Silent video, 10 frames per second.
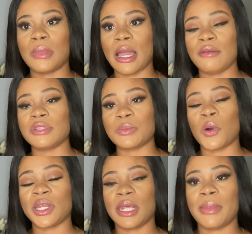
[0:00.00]

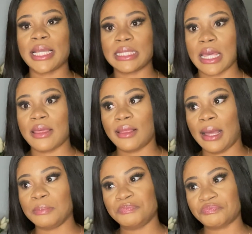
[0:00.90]
responded by saying
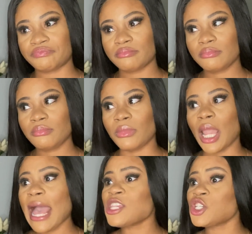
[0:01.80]
that
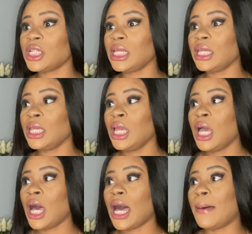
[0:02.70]
actually
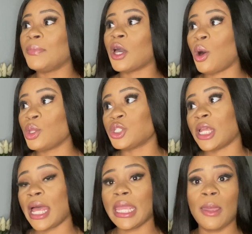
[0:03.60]
the culture
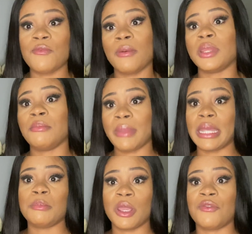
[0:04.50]
that I came from, the
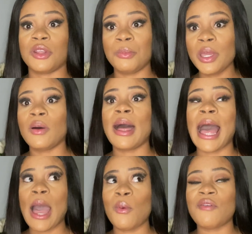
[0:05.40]
men pay for the bill.
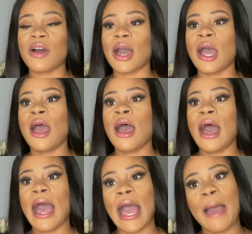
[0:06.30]
However,
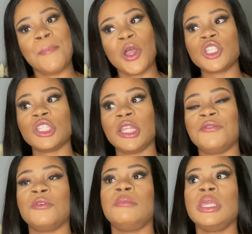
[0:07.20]
personally
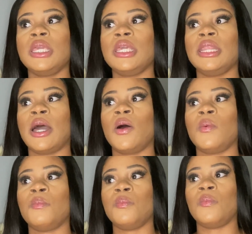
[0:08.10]
for me
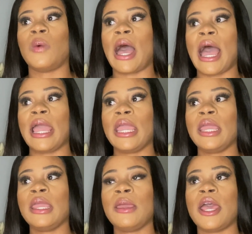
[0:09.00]
now,
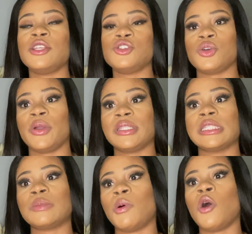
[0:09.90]
I enjoy to
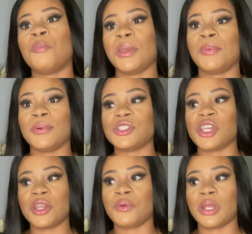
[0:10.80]
spoil people
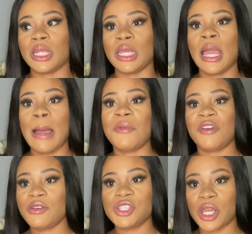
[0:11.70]
generally. I'm a
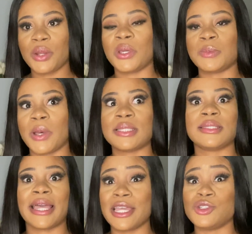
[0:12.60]
very generous
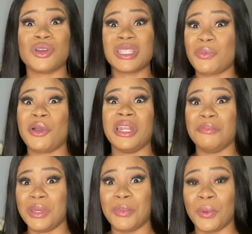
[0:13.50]
person. I enjoy spoiling
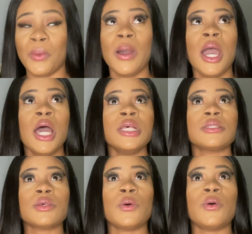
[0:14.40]
people.
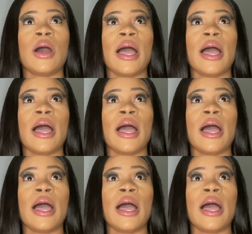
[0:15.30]
So I